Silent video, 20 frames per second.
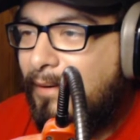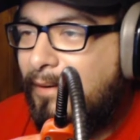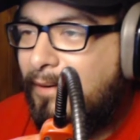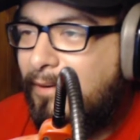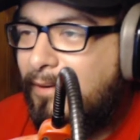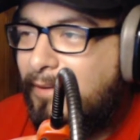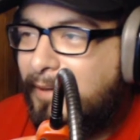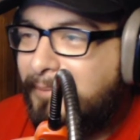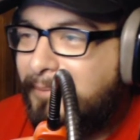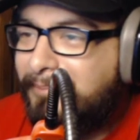
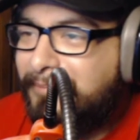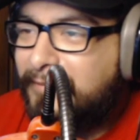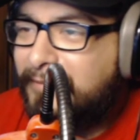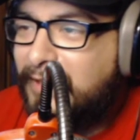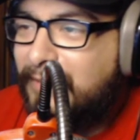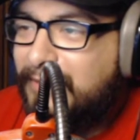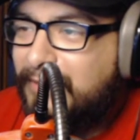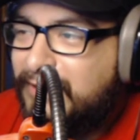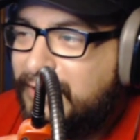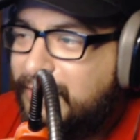All right,
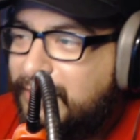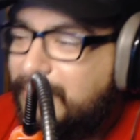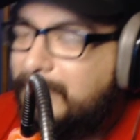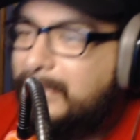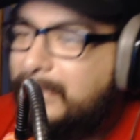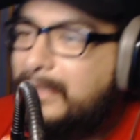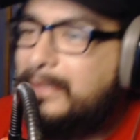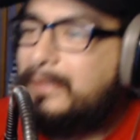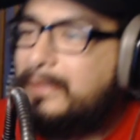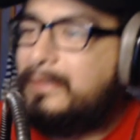coming
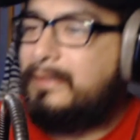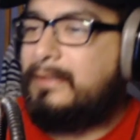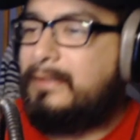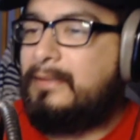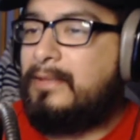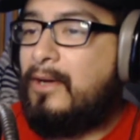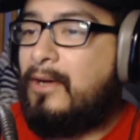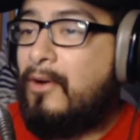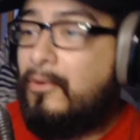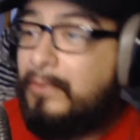soon,
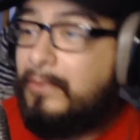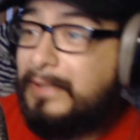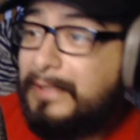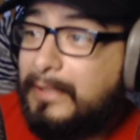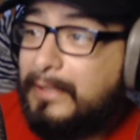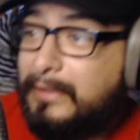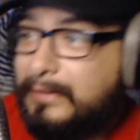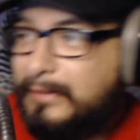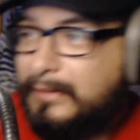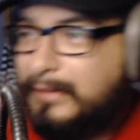
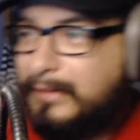only in